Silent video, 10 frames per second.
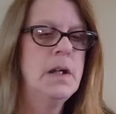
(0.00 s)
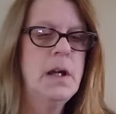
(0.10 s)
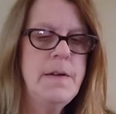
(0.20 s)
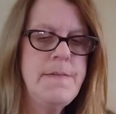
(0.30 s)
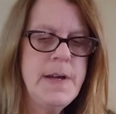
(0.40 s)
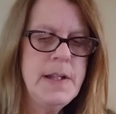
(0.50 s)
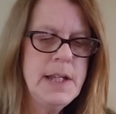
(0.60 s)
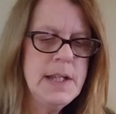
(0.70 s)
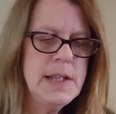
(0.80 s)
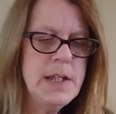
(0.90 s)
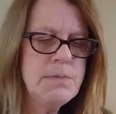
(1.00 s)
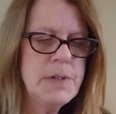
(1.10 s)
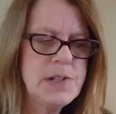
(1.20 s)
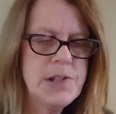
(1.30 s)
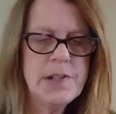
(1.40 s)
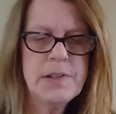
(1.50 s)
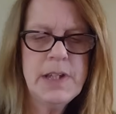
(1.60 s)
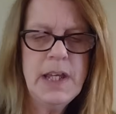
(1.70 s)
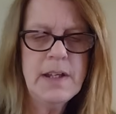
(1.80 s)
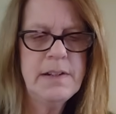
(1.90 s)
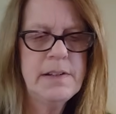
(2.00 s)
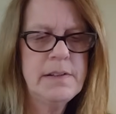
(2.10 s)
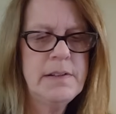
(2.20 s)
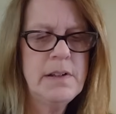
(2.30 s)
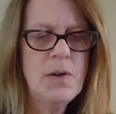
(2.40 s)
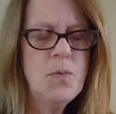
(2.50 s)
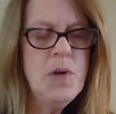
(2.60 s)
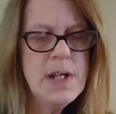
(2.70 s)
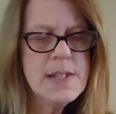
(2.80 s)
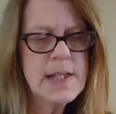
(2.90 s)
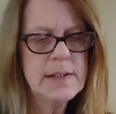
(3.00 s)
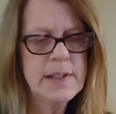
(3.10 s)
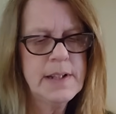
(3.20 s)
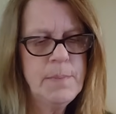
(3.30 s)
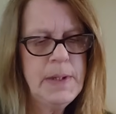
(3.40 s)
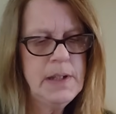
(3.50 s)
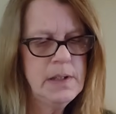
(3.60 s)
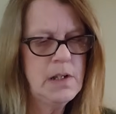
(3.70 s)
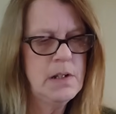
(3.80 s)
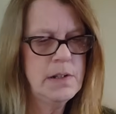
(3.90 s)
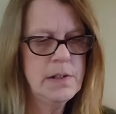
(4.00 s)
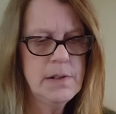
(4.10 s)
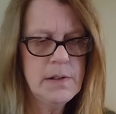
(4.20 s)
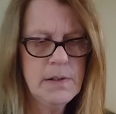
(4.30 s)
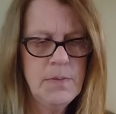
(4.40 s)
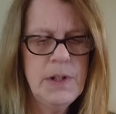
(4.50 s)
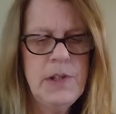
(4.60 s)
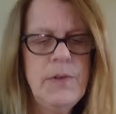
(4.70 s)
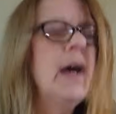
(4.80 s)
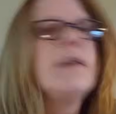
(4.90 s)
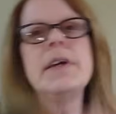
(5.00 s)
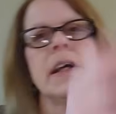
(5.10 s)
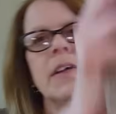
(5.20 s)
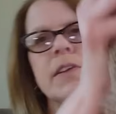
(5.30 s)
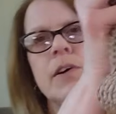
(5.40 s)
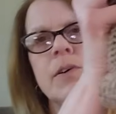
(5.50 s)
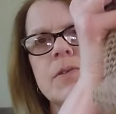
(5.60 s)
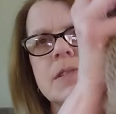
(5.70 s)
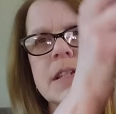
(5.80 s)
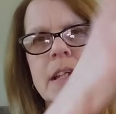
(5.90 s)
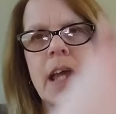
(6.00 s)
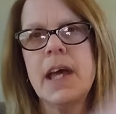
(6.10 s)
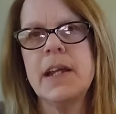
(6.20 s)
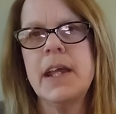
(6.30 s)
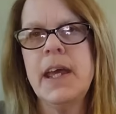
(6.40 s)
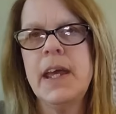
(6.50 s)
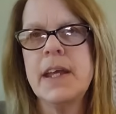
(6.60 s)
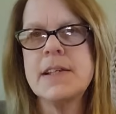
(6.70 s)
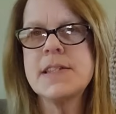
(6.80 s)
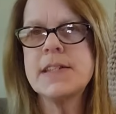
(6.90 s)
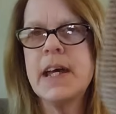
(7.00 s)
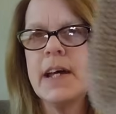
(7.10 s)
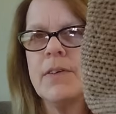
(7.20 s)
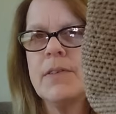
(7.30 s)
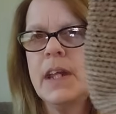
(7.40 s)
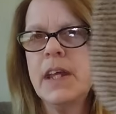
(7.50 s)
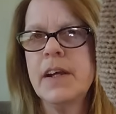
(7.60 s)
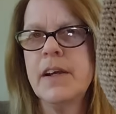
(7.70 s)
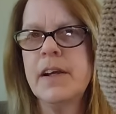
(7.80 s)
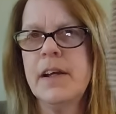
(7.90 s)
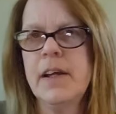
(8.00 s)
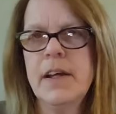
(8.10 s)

the original handle was a little bit long. When you have it closed, it kind of hangs down here,